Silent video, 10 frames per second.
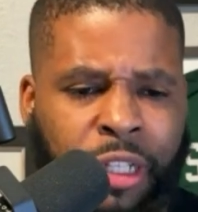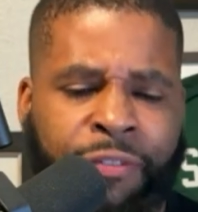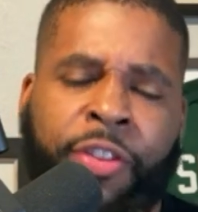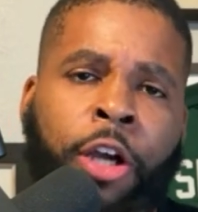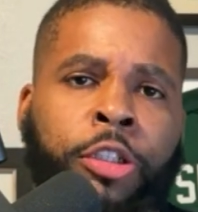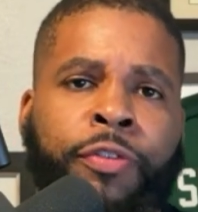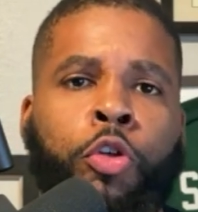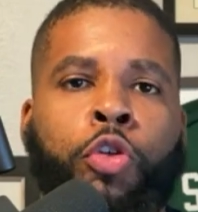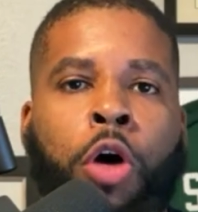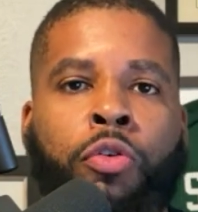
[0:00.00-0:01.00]
For those of you
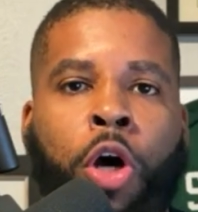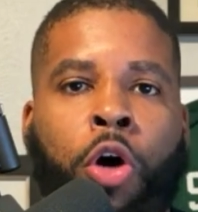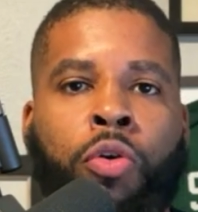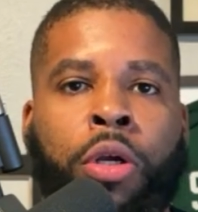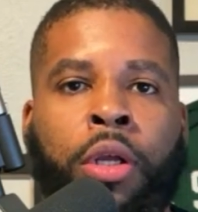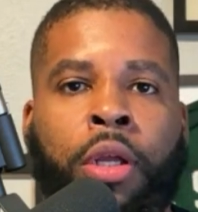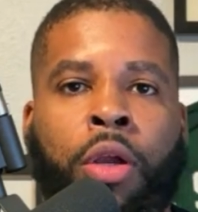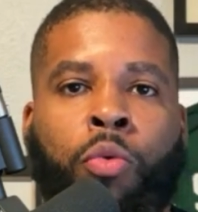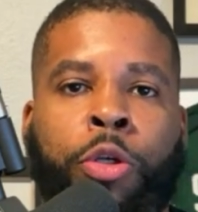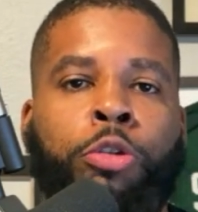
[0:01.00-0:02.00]
who don't know,
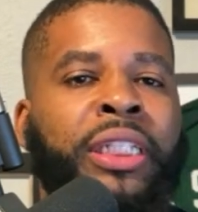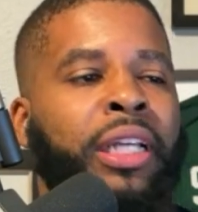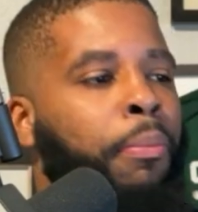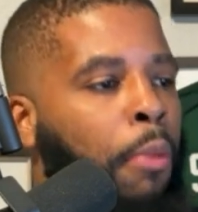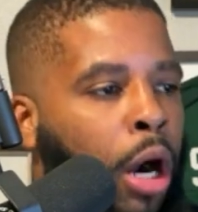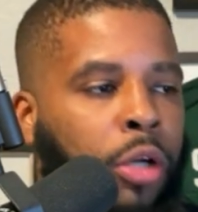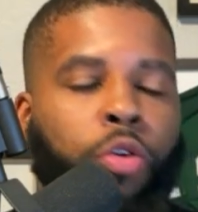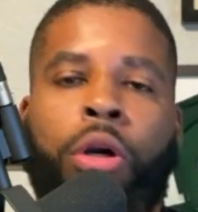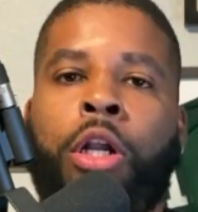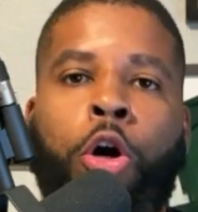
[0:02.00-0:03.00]
when you see a mark
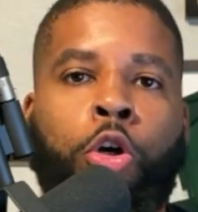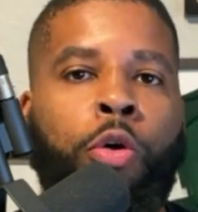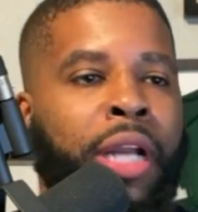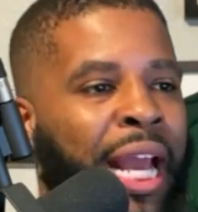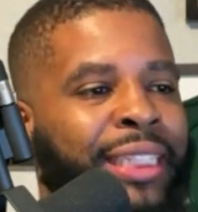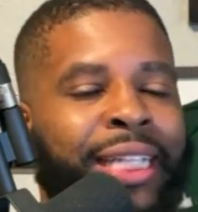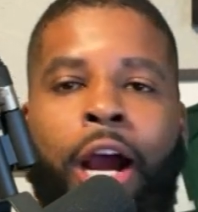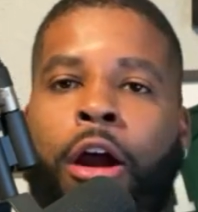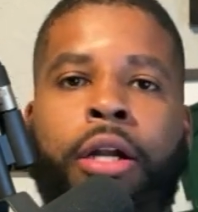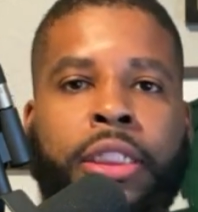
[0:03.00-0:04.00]
or a logo and it has that
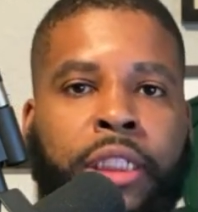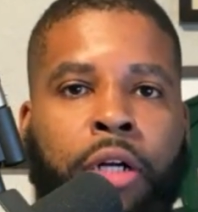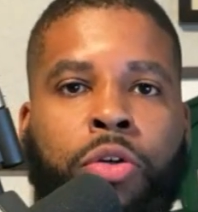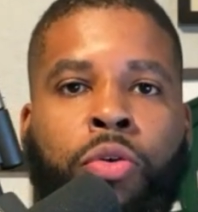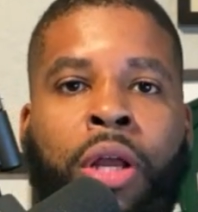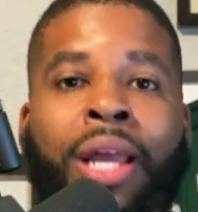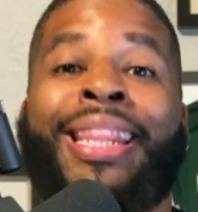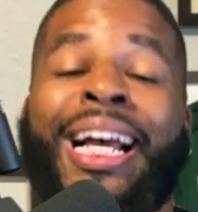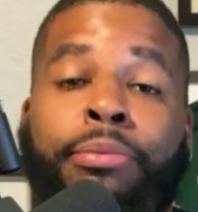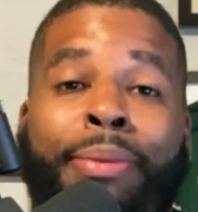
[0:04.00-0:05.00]
R in a circle,
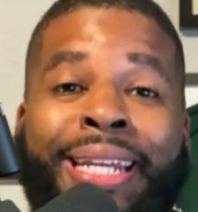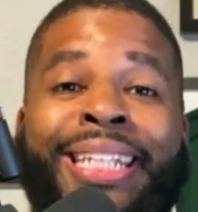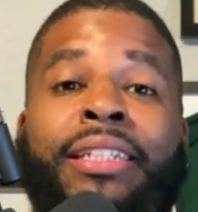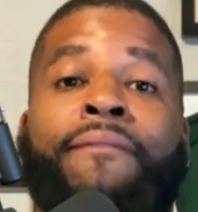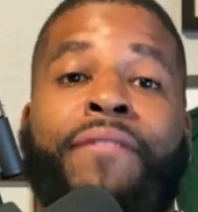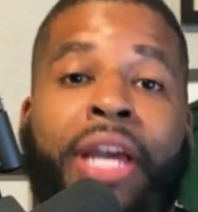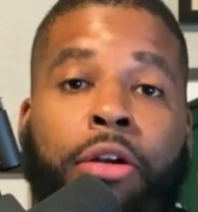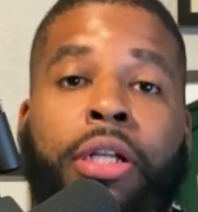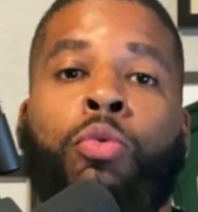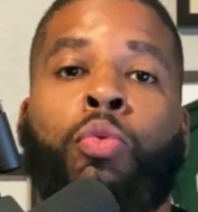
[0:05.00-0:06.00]
that's mean it's a
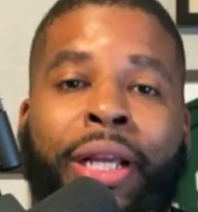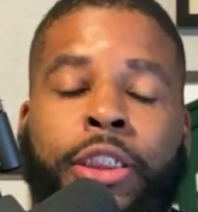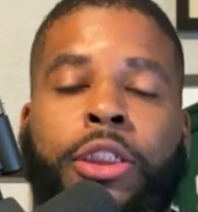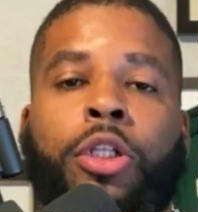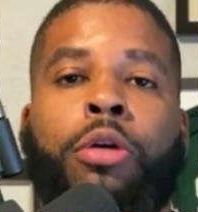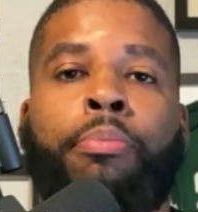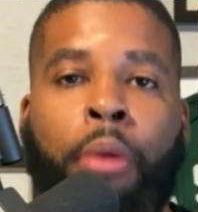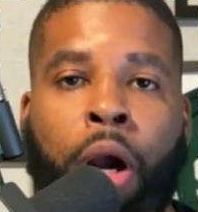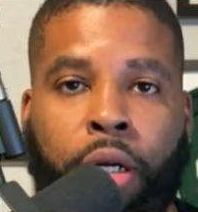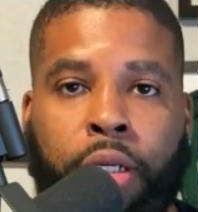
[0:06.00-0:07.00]
federally registered
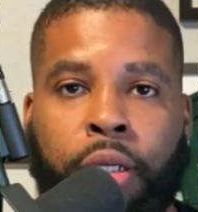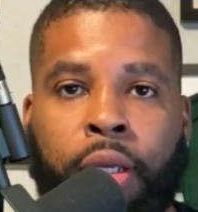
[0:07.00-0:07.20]
mark.